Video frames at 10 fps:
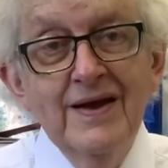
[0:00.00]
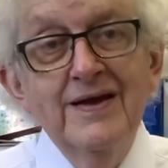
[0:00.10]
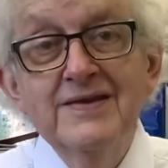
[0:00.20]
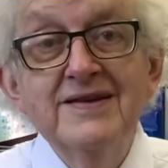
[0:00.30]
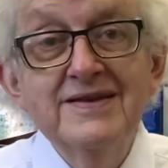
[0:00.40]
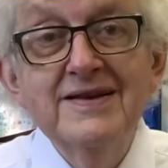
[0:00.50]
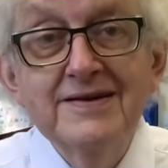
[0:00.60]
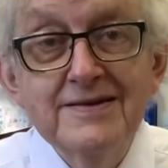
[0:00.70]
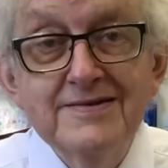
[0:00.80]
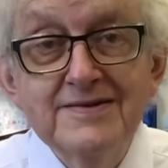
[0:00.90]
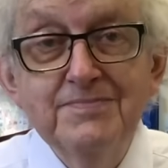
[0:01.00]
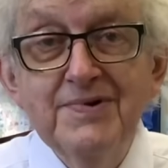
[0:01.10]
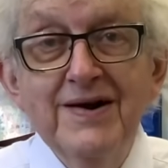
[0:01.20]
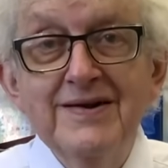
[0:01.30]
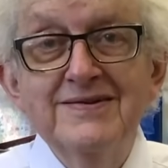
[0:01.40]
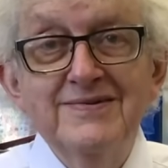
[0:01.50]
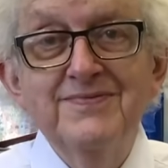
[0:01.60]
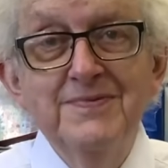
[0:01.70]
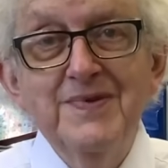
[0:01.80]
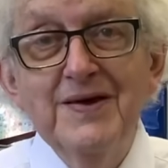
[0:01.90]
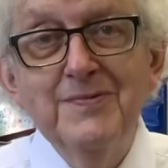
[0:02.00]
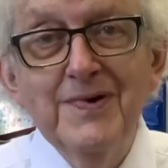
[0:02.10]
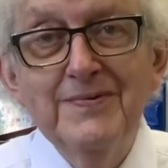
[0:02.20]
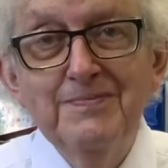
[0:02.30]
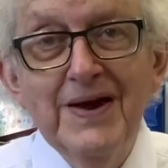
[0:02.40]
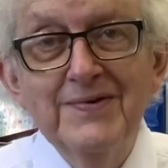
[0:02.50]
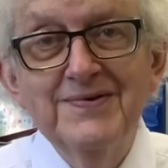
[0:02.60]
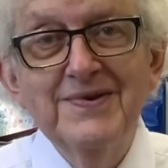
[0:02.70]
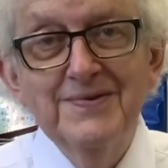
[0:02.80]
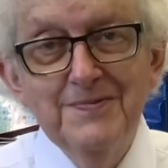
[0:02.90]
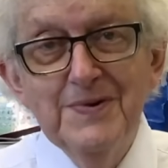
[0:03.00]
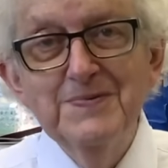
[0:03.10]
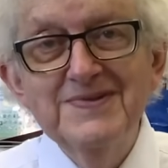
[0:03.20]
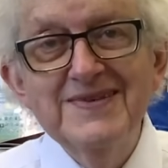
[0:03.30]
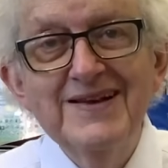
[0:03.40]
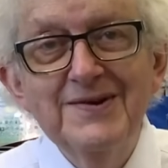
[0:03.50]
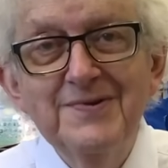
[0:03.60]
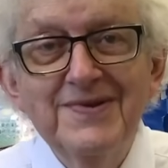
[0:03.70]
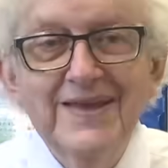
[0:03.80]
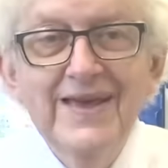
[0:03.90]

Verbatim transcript: And there's a little surprise from that white powder that we will tell you at the